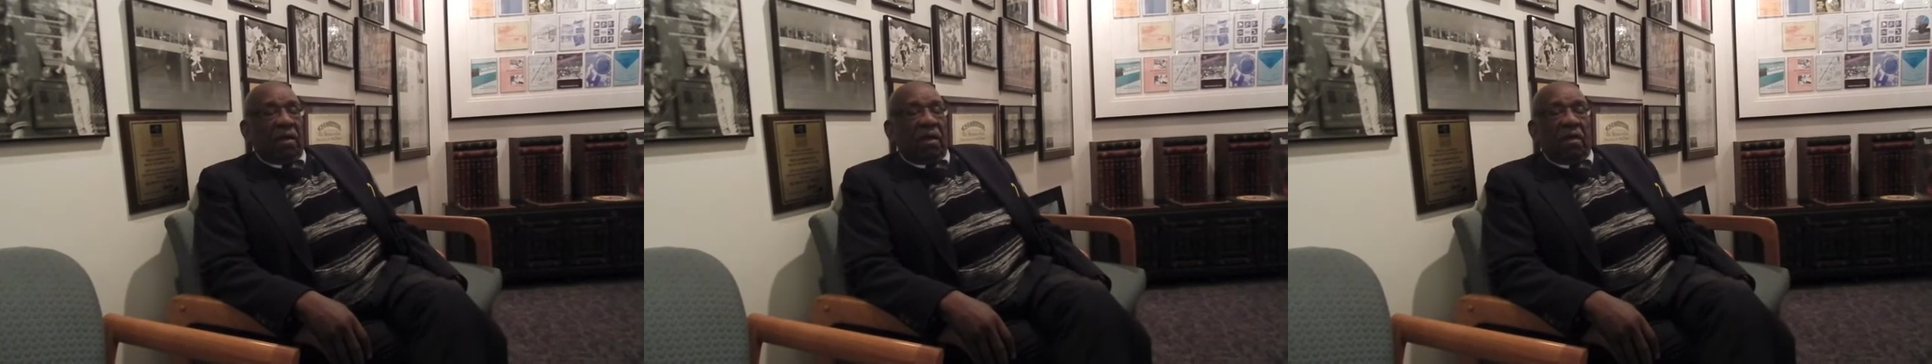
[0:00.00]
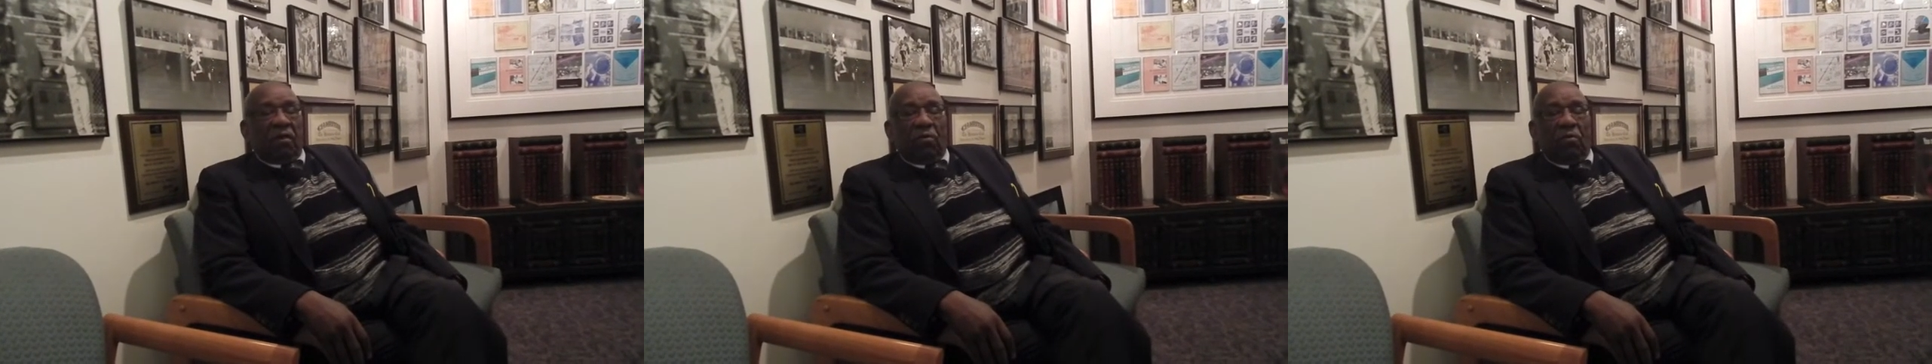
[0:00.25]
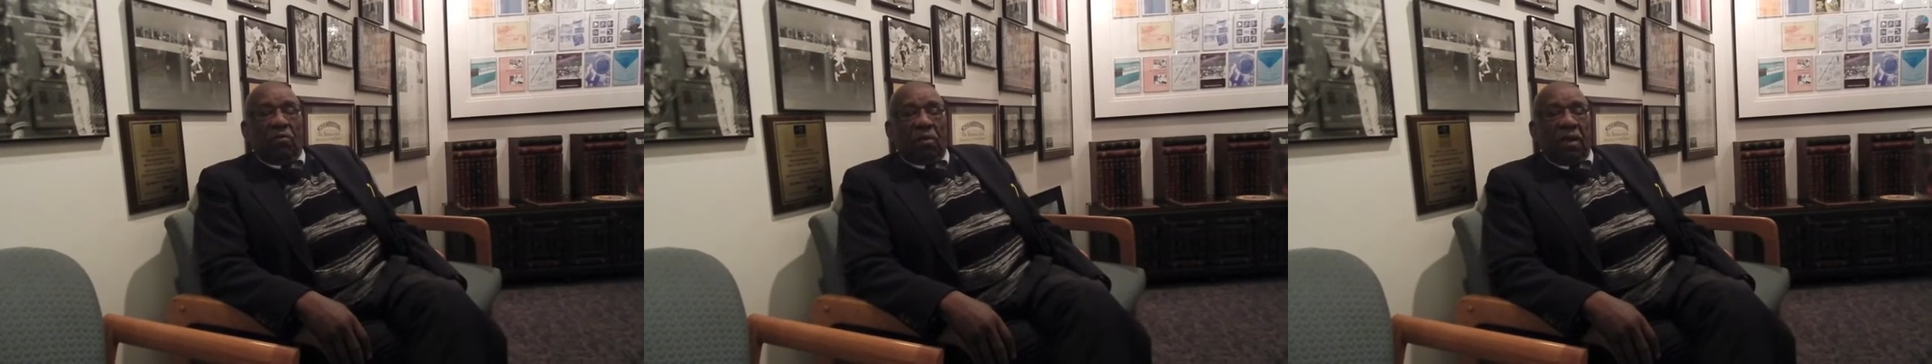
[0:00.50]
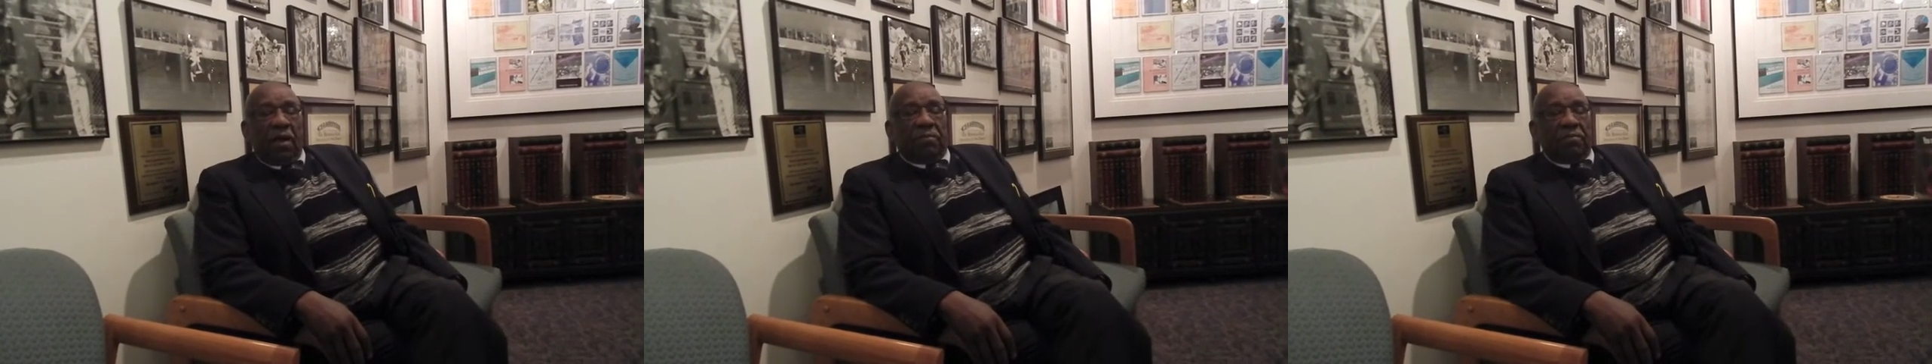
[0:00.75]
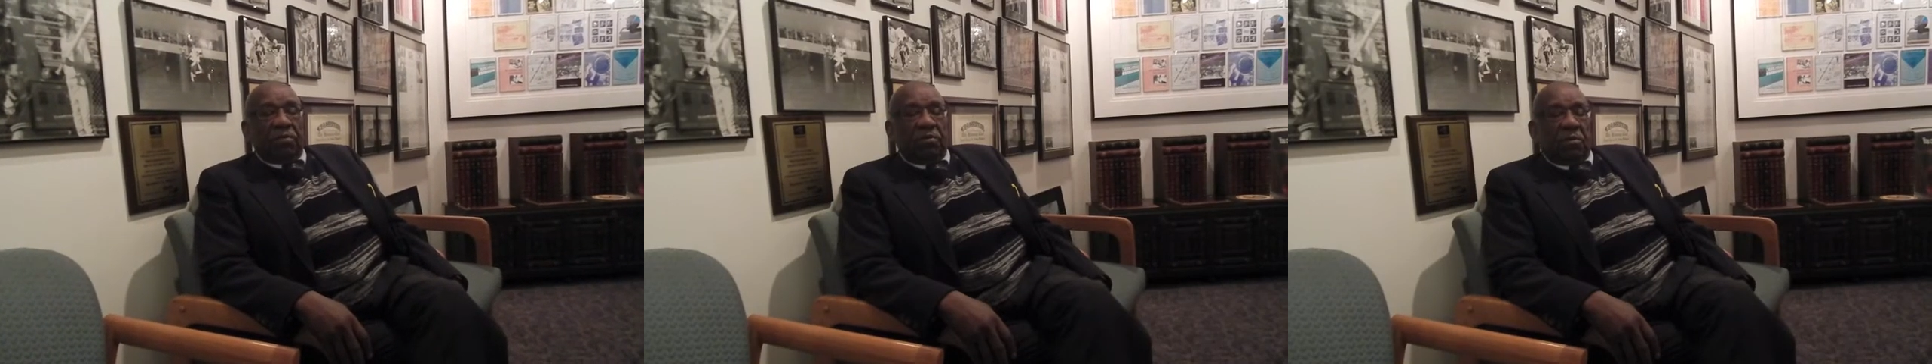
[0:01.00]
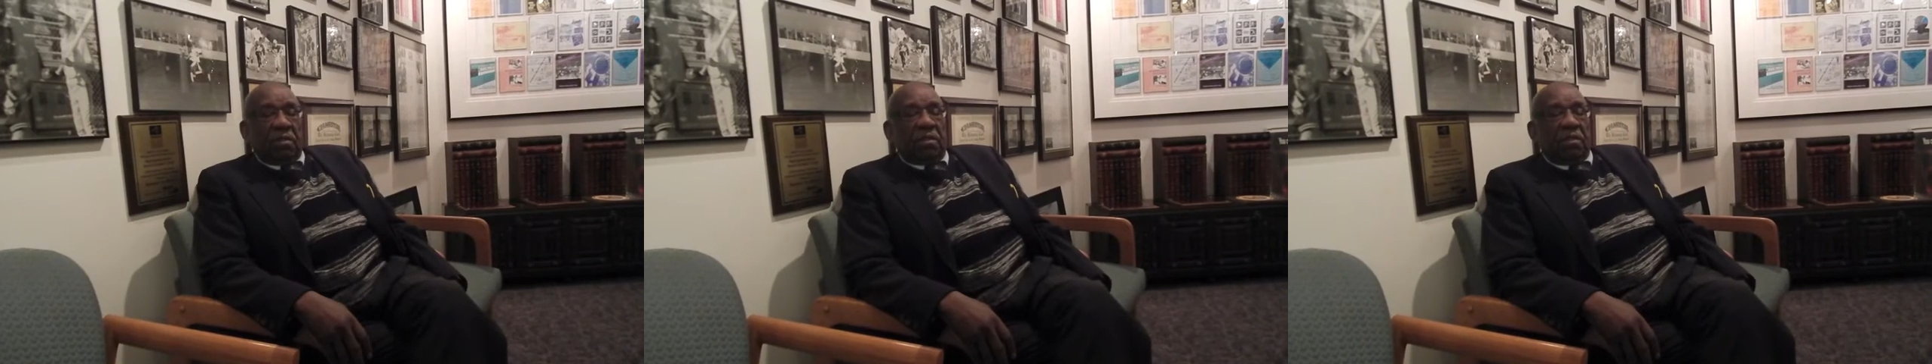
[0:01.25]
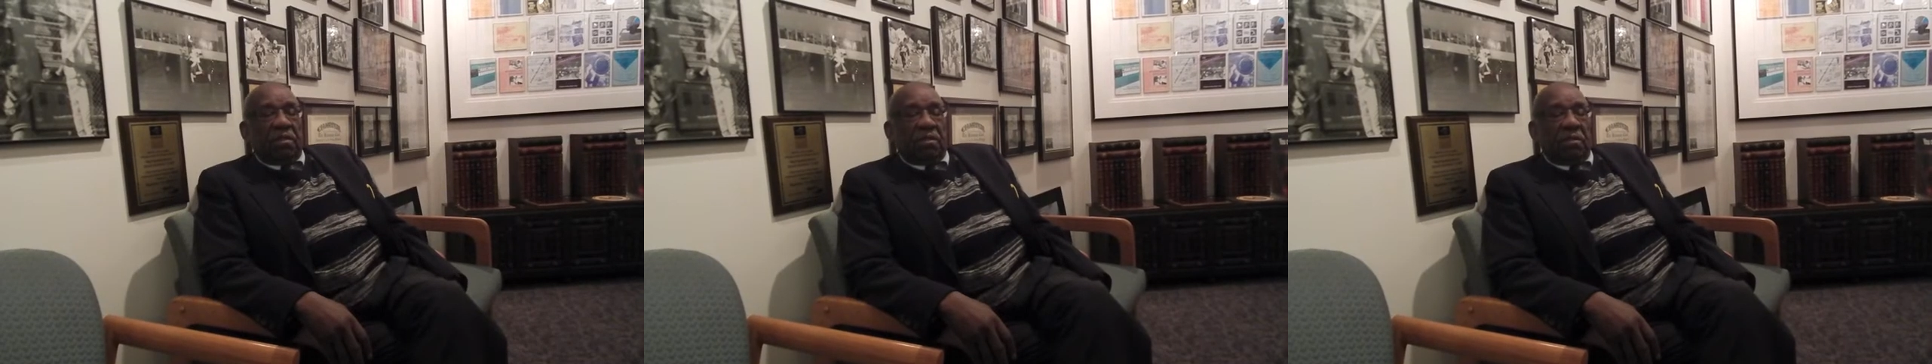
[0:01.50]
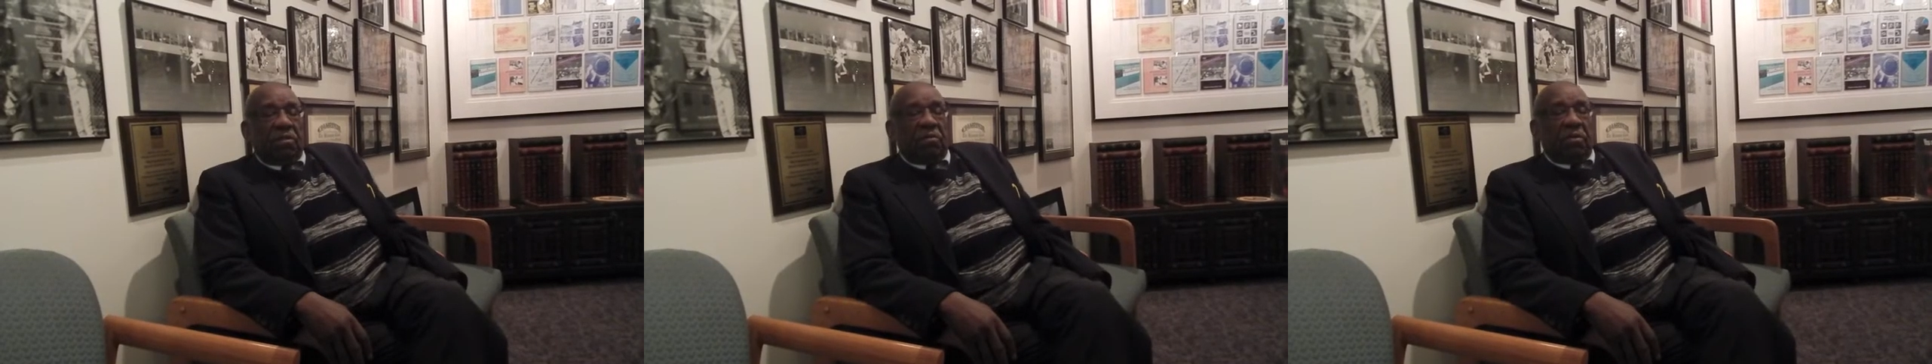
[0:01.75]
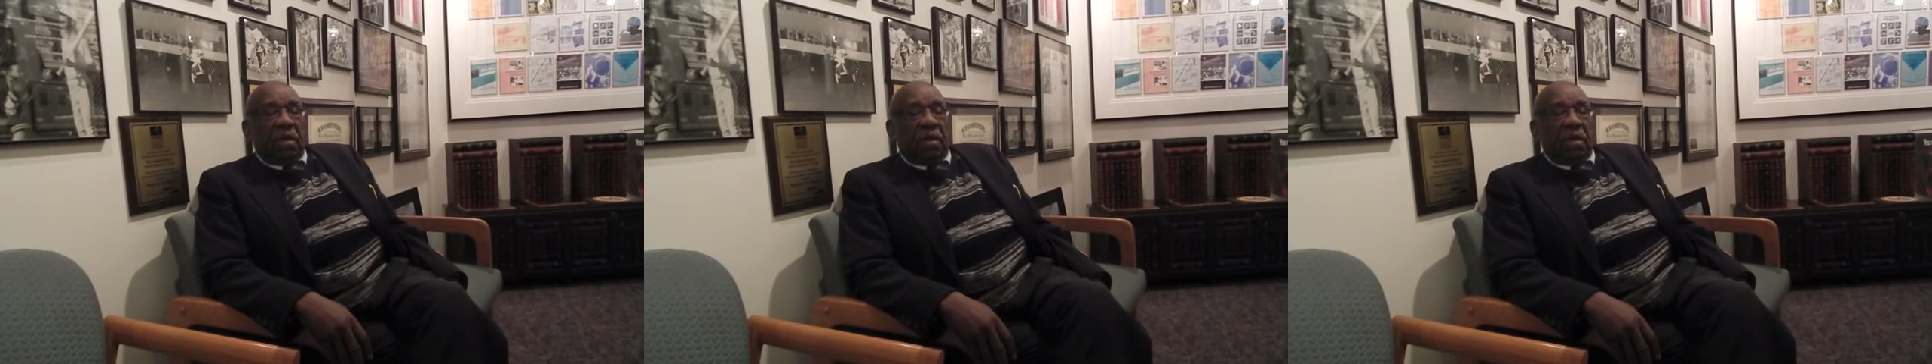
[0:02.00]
a lot of golden opportunities to do,